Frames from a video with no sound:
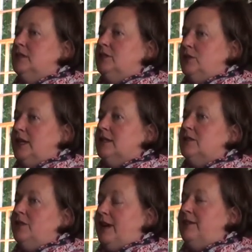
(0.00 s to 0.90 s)

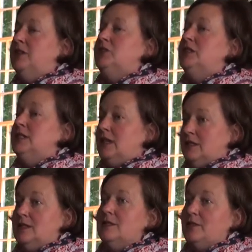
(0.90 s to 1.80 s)
2,500
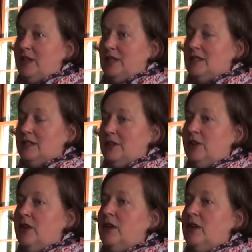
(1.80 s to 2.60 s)
tons of grain this year.